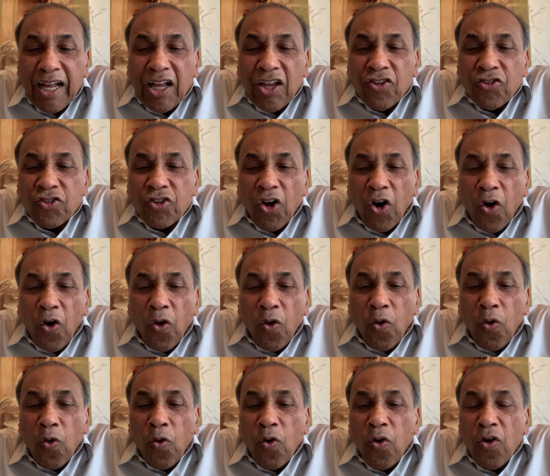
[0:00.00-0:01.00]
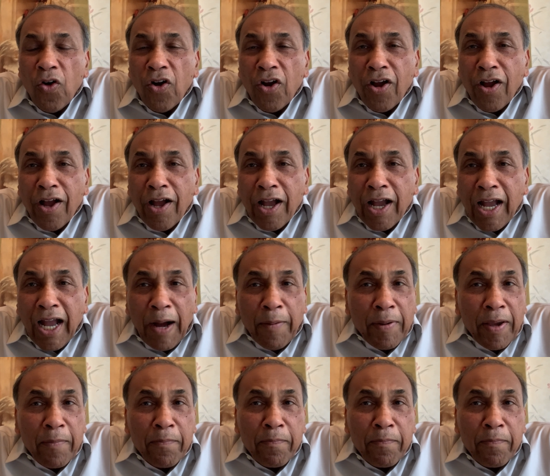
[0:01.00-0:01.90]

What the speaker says: So coming